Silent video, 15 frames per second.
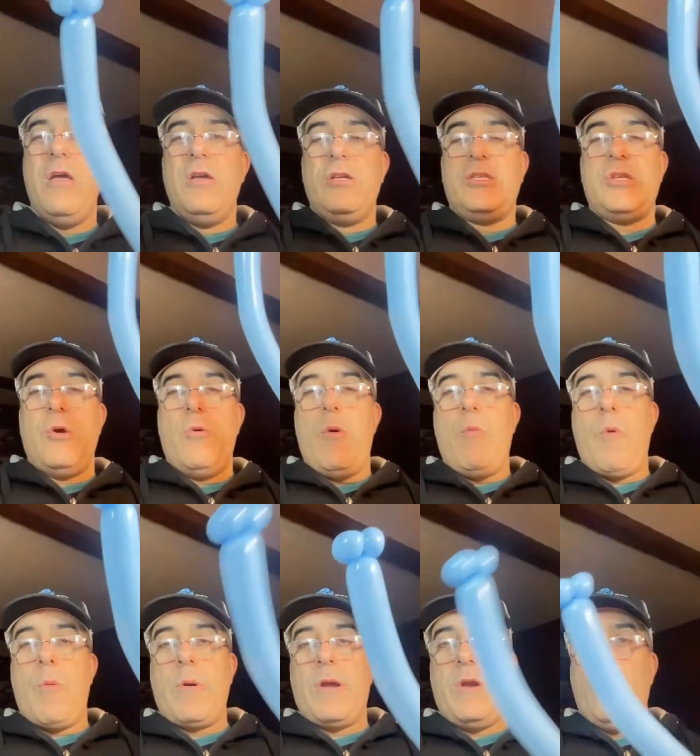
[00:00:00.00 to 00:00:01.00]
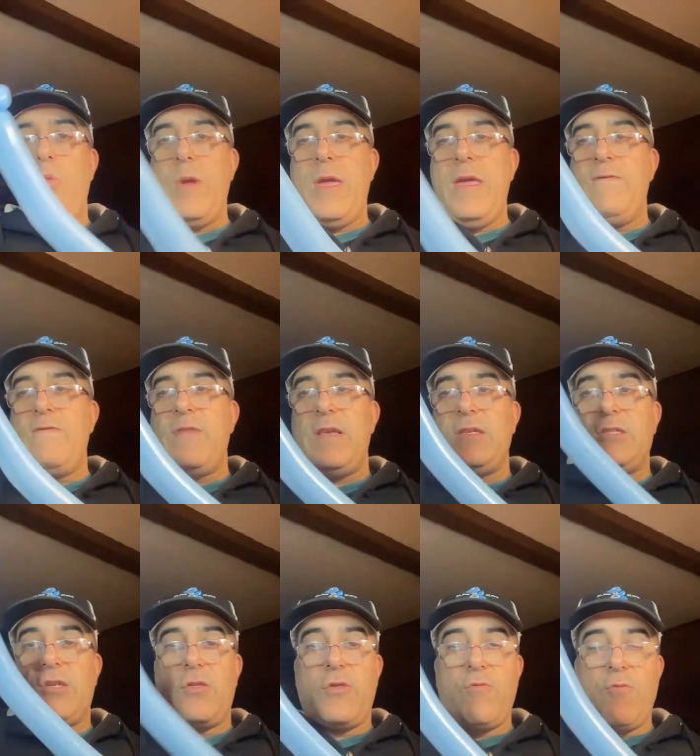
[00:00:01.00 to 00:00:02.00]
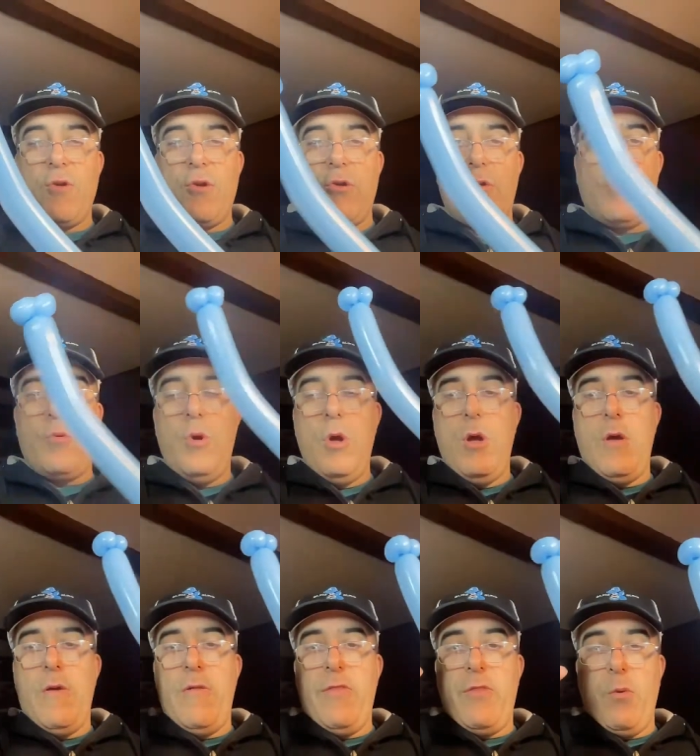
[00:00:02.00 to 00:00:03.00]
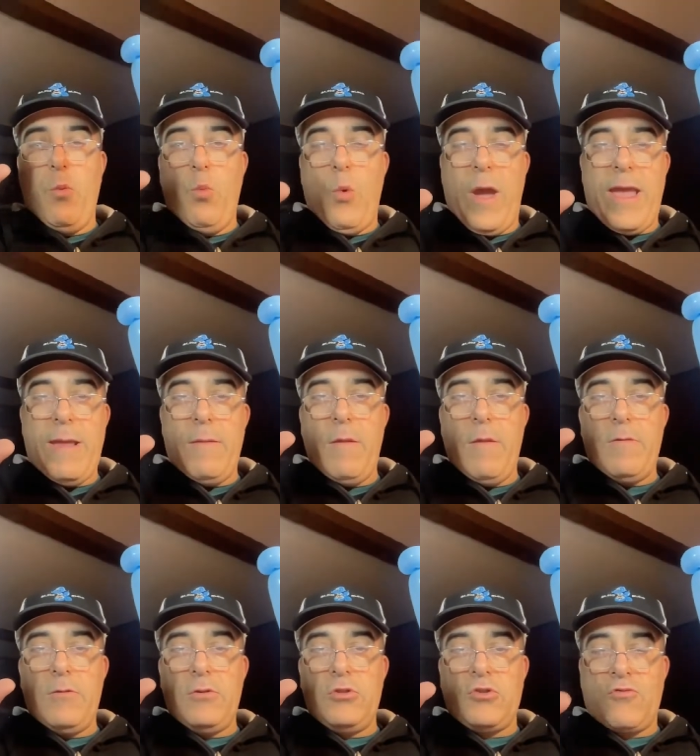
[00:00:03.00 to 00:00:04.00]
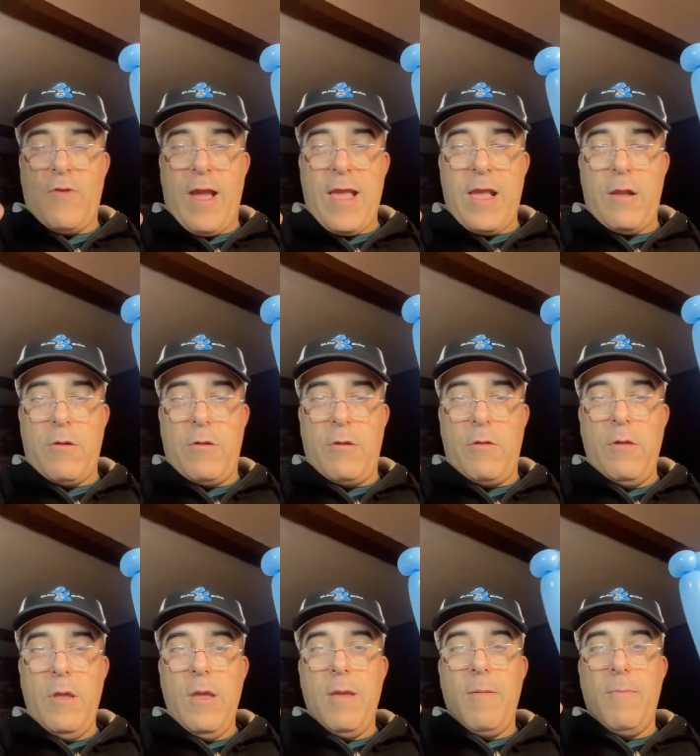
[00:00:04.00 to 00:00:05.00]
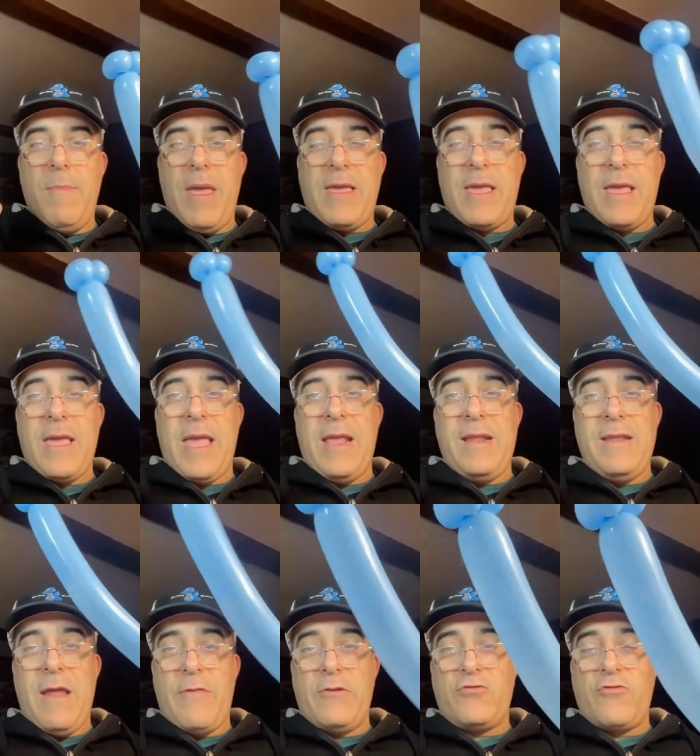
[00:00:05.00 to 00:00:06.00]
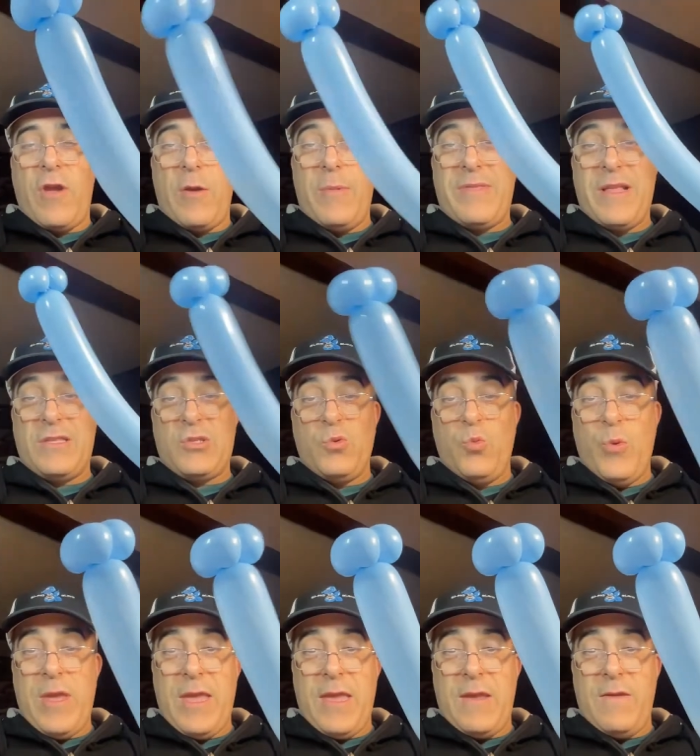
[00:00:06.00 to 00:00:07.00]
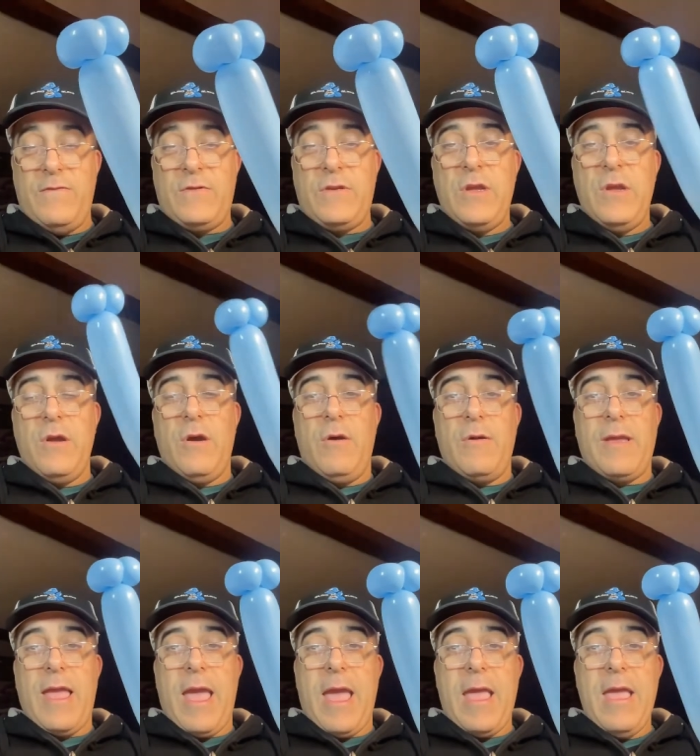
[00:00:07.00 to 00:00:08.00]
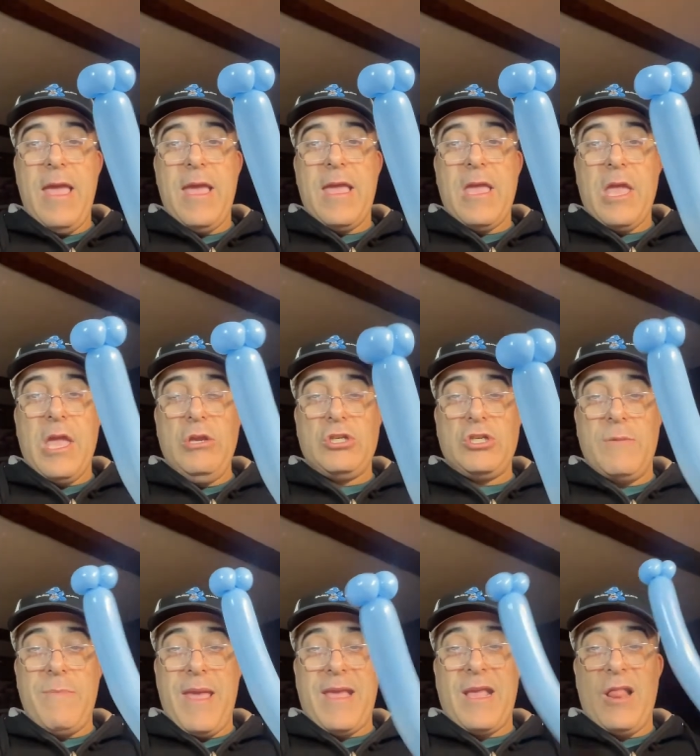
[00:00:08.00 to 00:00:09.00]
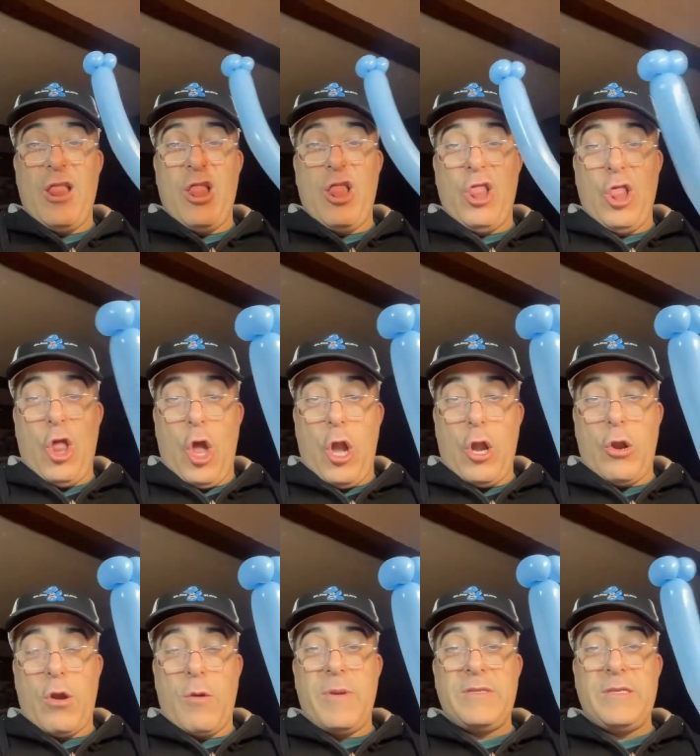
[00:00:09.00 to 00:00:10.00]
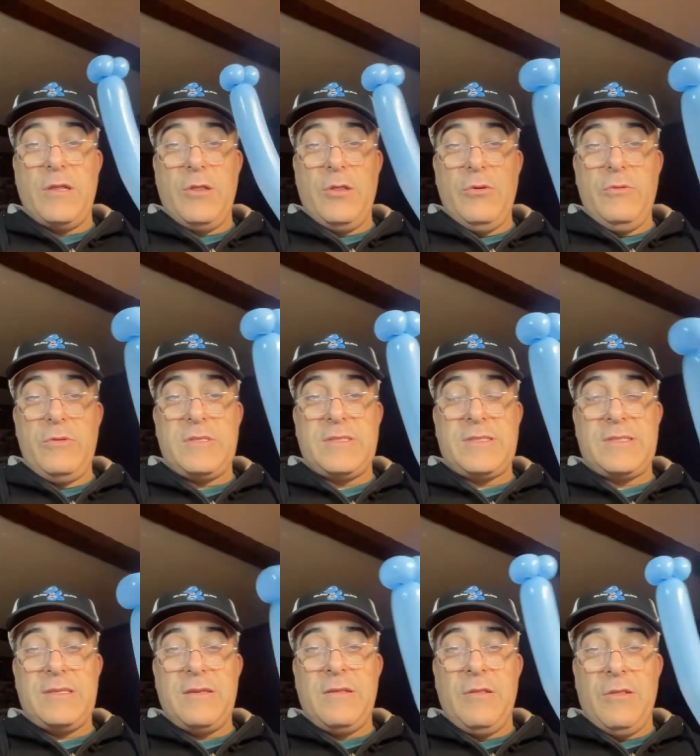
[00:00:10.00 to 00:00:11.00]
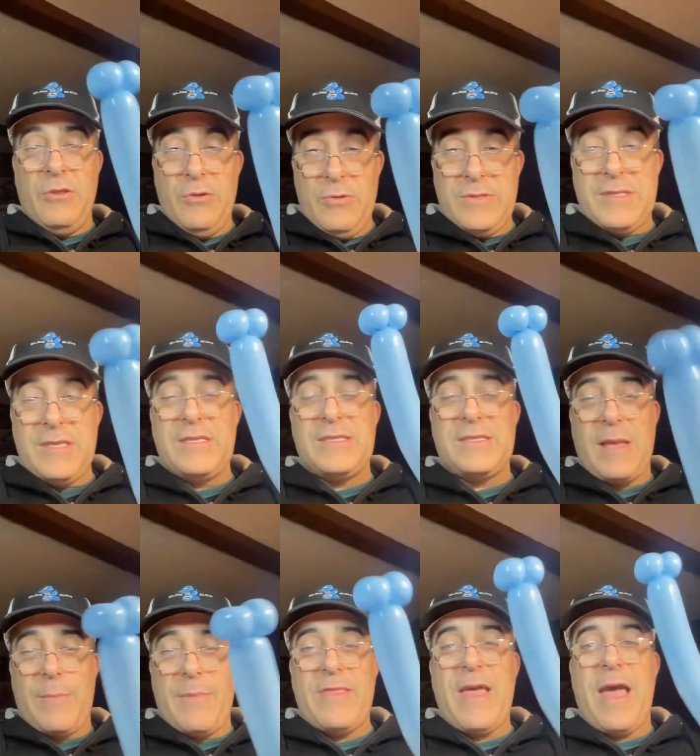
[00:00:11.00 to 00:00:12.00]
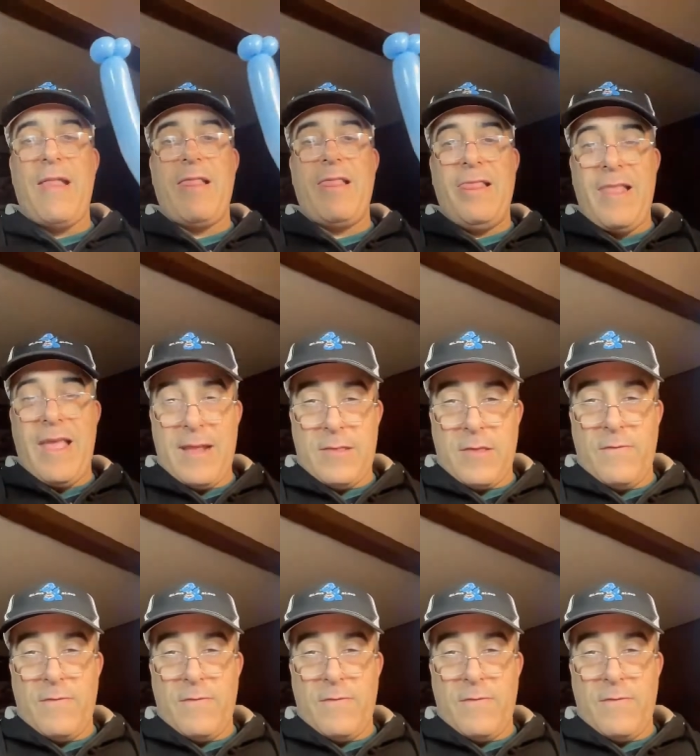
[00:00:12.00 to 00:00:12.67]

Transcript: So when we're going to weave this through the white triangle, making another triangle that's weaved, okay, you should make it longer because it loses some of that length,